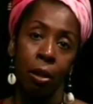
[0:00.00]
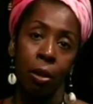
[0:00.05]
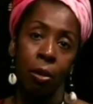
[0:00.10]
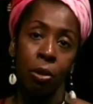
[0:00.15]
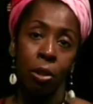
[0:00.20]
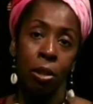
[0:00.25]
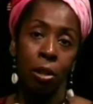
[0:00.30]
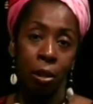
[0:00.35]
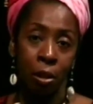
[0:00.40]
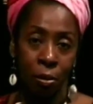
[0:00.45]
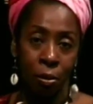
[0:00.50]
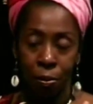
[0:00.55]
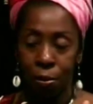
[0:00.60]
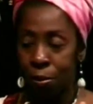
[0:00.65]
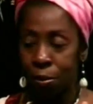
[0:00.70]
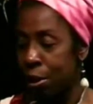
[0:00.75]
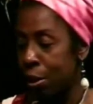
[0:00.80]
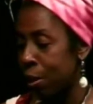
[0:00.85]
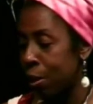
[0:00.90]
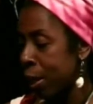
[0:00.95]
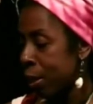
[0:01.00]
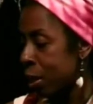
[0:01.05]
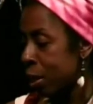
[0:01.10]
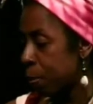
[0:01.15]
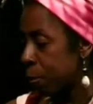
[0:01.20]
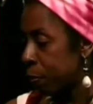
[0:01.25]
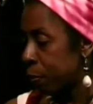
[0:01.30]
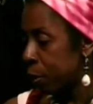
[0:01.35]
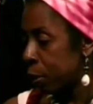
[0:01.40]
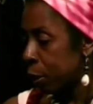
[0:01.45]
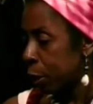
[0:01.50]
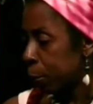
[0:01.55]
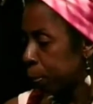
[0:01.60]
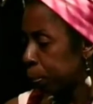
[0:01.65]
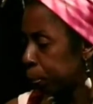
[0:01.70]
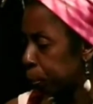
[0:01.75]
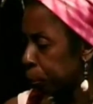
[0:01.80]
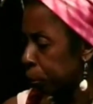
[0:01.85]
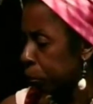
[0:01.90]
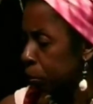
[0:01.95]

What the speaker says: you know, that type of a thing.